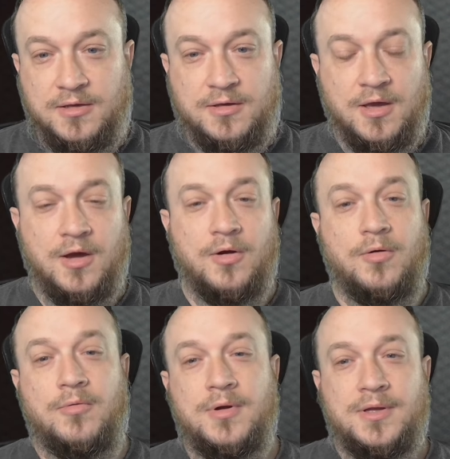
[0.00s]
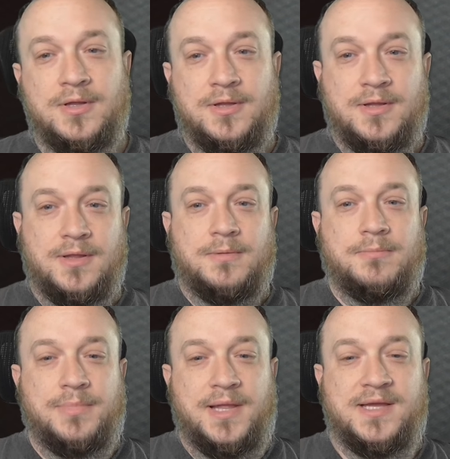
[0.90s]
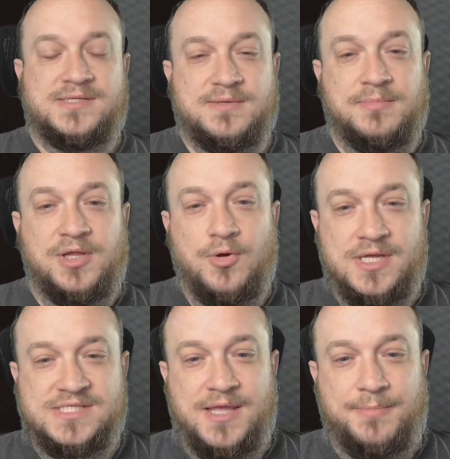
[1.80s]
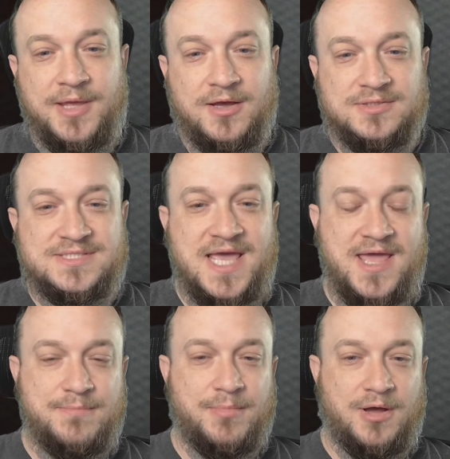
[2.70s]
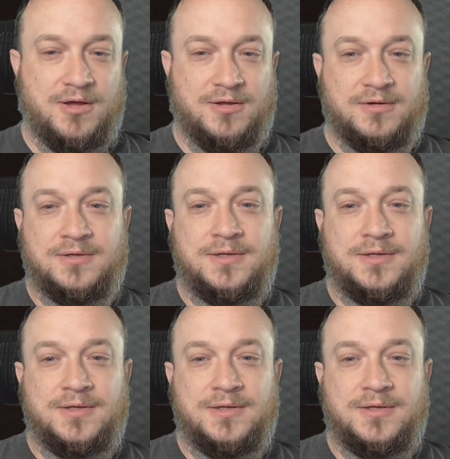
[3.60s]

go. Playing some USAPL 10 ball.